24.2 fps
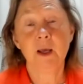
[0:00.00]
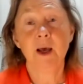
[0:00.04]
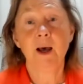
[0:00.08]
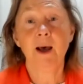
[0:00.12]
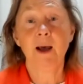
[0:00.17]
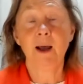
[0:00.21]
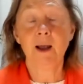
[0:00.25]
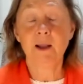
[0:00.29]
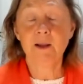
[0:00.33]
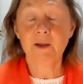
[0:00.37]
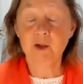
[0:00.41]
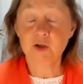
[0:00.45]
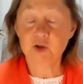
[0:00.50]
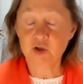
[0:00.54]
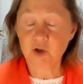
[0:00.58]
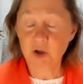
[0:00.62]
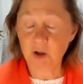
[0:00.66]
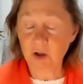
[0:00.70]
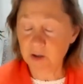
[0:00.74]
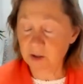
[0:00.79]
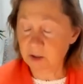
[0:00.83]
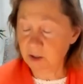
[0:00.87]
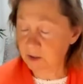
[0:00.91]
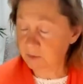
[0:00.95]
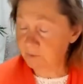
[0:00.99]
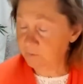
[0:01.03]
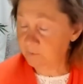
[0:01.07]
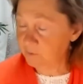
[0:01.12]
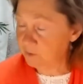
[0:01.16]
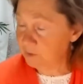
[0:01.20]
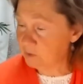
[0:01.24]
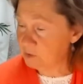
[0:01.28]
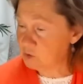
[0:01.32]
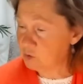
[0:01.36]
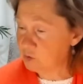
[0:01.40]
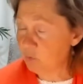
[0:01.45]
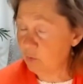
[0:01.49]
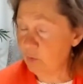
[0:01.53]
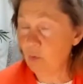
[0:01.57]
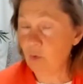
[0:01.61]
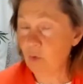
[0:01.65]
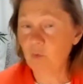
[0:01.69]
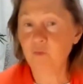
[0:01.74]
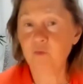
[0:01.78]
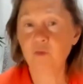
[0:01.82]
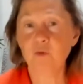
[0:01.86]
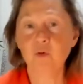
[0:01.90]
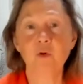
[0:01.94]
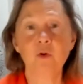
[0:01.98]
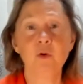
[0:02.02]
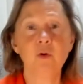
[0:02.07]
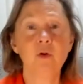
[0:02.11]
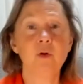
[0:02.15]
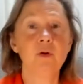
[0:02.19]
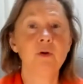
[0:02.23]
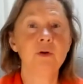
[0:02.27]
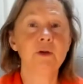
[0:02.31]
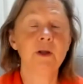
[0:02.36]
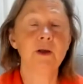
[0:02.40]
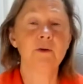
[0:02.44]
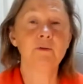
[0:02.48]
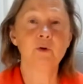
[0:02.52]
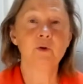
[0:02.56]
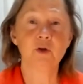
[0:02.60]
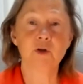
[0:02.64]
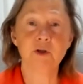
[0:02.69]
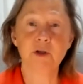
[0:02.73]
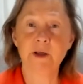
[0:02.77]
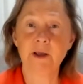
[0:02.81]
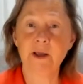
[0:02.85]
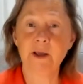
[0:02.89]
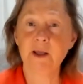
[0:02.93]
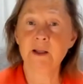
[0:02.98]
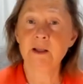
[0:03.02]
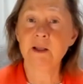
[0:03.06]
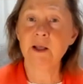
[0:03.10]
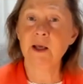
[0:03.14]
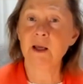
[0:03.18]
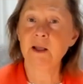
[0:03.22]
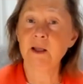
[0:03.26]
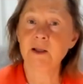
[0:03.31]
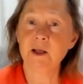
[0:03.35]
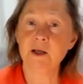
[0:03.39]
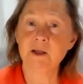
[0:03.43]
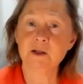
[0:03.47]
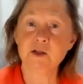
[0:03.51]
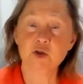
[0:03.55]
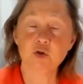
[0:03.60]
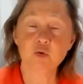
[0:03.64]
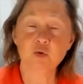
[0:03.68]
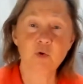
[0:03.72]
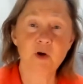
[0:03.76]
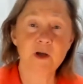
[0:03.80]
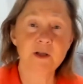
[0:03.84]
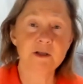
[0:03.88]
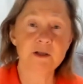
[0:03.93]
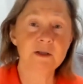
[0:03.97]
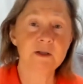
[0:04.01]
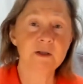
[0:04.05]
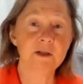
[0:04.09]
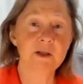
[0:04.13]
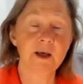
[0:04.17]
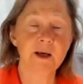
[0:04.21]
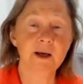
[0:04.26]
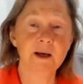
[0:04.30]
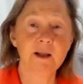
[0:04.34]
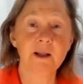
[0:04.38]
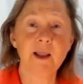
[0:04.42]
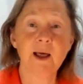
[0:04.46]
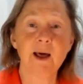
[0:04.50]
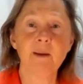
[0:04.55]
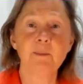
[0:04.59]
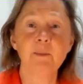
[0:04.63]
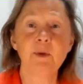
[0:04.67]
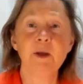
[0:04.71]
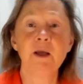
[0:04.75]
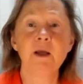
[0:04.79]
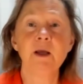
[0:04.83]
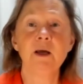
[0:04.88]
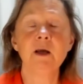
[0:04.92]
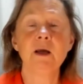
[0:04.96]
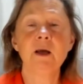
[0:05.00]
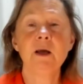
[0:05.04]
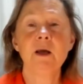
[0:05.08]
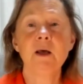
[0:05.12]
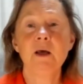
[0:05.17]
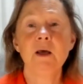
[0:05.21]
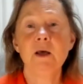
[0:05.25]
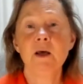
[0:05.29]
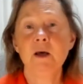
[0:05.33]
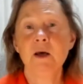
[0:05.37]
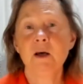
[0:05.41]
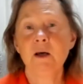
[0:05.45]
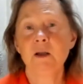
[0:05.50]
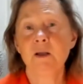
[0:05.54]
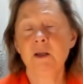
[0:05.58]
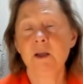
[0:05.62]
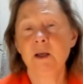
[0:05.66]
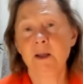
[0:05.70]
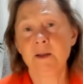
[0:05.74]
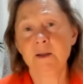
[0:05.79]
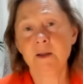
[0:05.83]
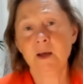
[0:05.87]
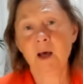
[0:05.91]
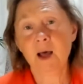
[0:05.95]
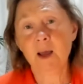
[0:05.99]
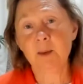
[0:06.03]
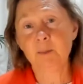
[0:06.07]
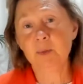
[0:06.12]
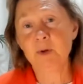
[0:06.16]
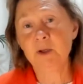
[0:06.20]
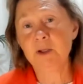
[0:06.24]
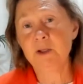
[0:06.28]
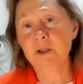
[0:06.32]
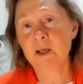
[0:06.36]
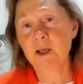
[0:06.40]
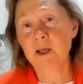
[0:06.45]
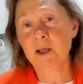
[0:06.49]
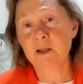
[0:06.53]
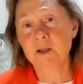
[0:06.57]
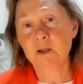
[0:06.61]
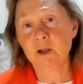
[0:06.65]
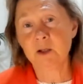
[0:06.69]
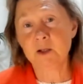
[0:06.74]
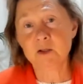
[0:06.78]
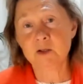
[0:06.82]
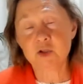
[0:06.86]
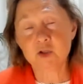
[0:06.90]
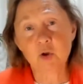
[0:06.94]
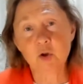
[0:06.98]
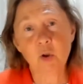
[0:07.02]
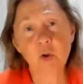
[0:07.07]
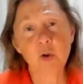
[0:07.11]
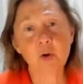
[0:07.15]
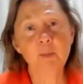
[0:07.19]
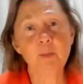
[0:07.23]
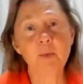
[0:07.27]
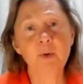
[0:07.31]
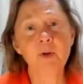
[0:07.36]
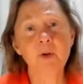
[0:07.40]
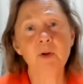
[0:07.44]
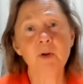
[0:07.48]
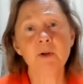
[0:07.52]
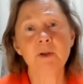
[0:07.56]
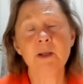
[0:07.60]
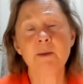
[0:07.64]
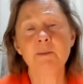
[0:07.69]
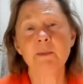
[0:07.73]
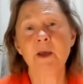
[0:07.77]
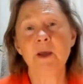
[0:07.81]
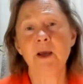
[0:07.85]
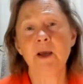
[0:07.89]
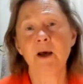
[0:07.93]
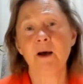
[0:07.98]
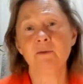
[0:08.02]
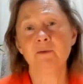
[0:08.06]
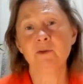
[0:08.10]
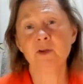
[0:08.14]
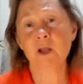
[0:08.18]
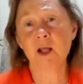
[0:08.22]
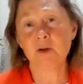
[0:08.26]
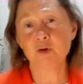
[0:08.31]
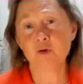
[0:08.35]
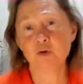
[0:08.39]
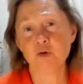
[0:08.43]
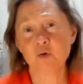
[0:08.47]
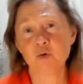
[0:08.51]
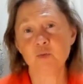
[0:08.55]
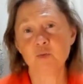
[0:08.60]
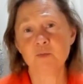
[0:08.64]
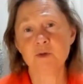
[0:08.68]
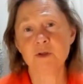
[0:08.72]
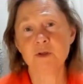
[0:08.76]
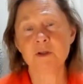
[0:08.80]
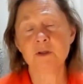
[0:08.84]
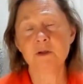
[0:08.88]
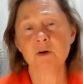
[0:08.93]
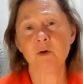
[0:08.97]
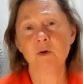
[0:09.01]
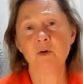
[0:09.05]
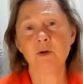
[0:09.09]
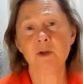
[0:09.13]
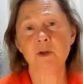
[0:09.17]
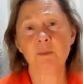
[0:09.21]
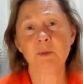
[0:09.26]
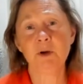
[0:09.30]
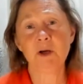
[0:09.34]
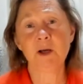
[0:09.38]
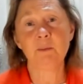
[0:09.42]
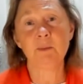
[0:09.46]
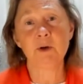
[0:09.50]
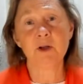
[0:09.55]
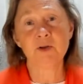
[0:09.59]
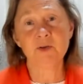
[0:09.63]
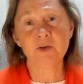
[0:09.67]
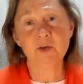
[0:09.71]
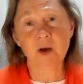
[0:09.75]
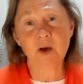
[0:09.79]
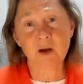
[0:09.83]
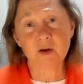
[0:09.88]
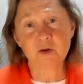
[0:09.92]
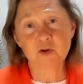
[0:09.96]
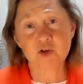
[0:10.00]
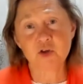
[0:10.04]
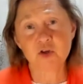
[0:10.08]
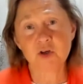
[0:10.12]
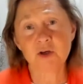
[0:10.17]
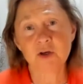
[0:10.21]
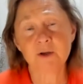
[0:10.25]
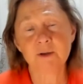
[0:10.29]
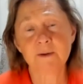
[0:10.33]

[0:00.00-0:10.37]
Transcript: And the child then feels awful. They've got a headache, they're sweaty, they're clammy, they're unhappy, they're inconsolable, they may have tantrums or they become lethargic,